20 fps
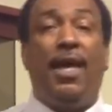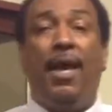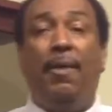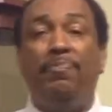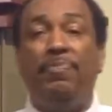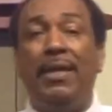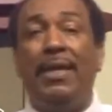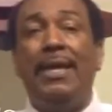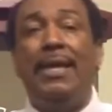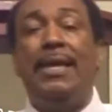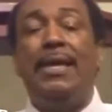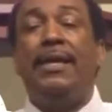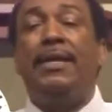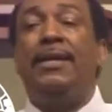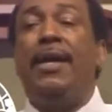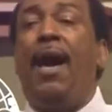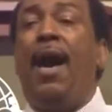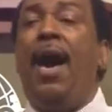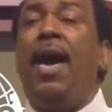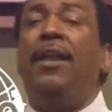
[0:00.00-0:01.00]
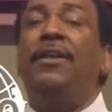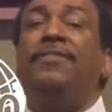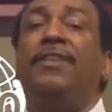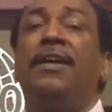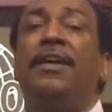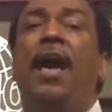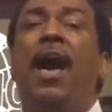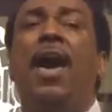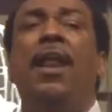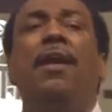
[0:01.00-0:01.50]
or not, God is
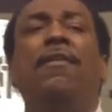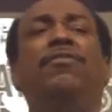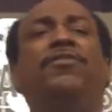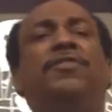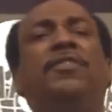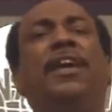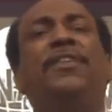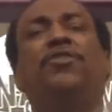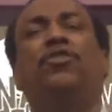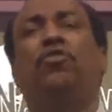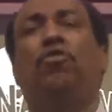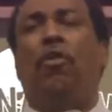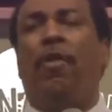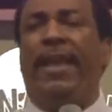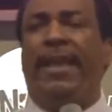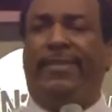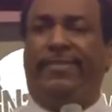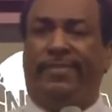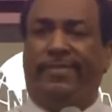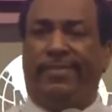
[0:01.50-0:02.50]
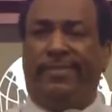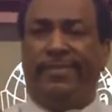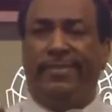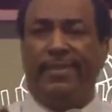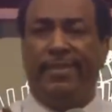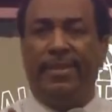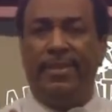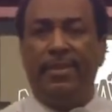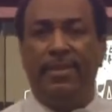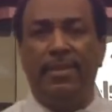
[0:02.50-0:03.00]
a God of such
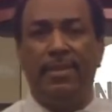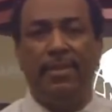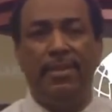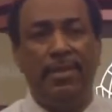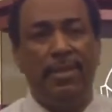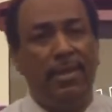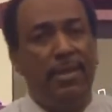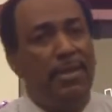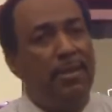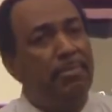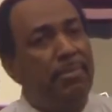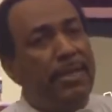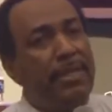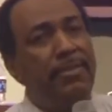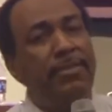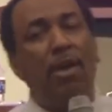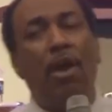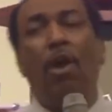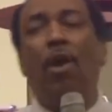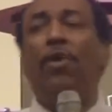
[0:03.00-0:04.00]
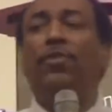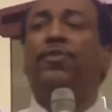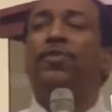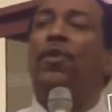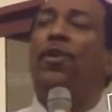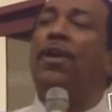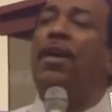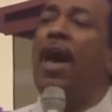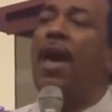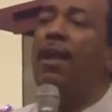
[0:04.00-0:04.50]
grace. But he's
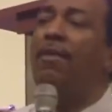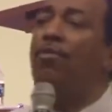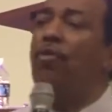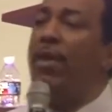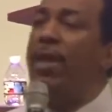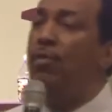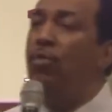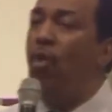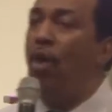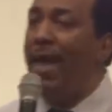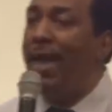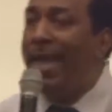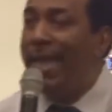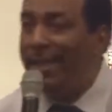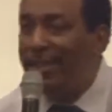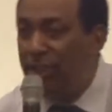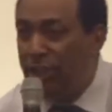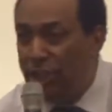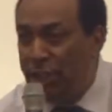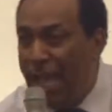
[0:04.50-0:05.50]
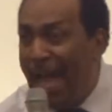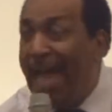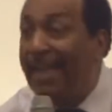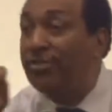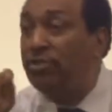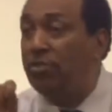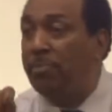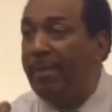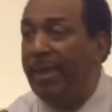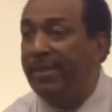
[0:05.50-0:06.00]
also a God of great what?
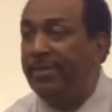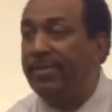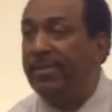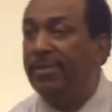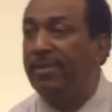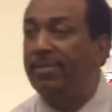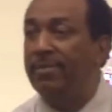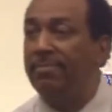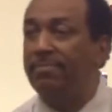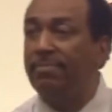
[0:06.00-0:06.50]
Judgment.